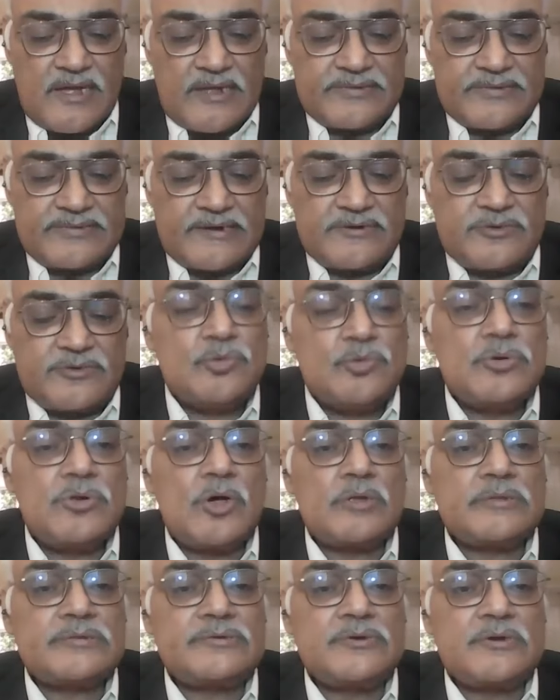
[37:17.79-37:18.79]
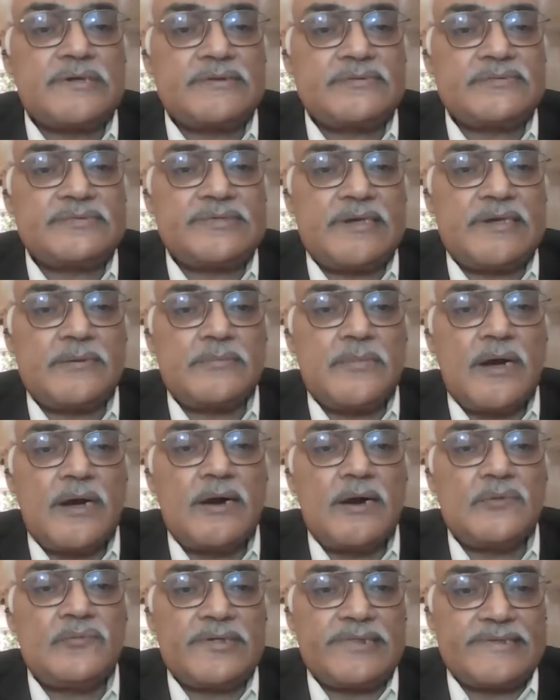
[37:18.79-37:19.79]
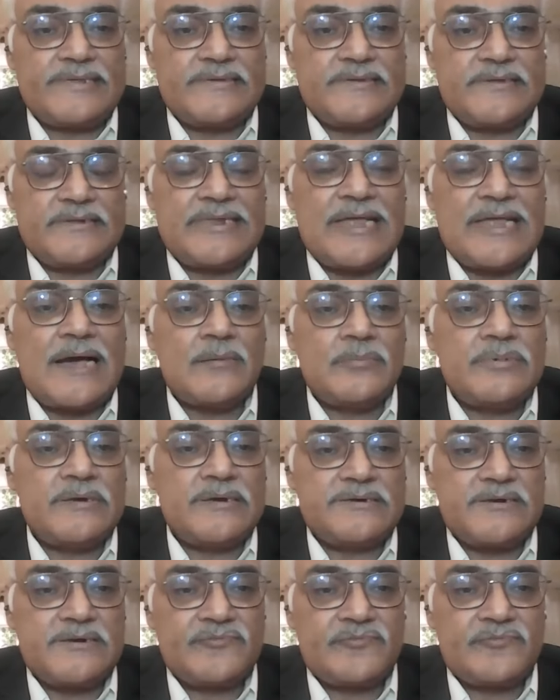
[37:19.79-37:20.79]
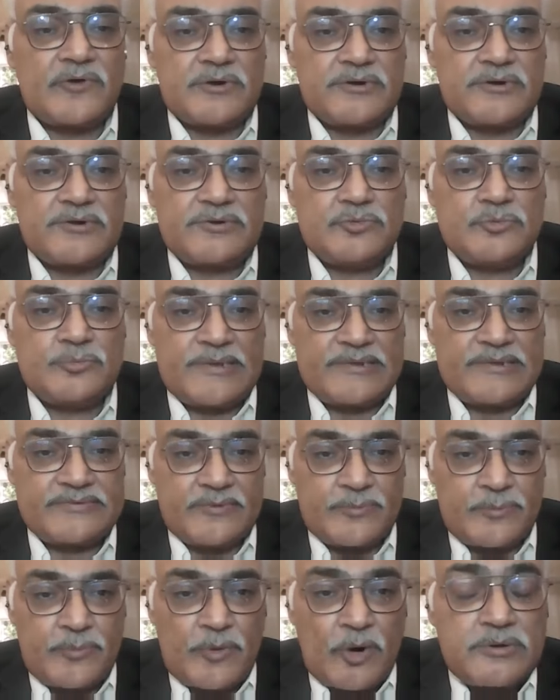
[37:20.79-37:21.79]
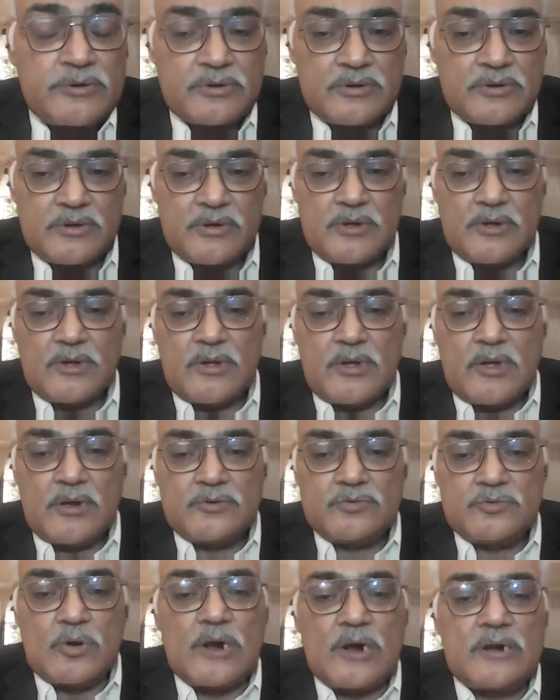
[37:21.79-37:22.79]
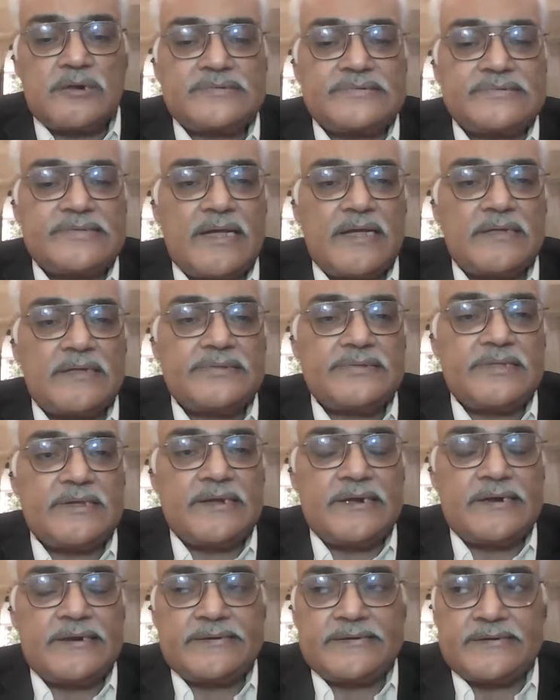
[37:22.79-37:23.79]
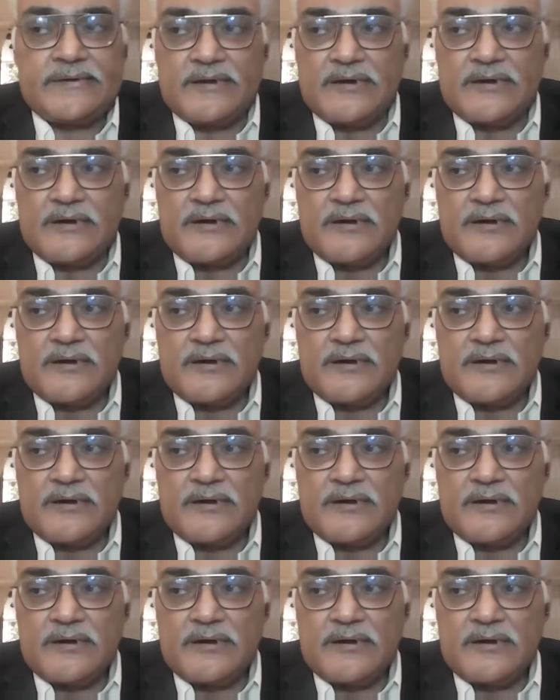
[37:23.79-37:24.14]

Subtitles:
and that tool also gives them a very elaborated 42-page report to understand their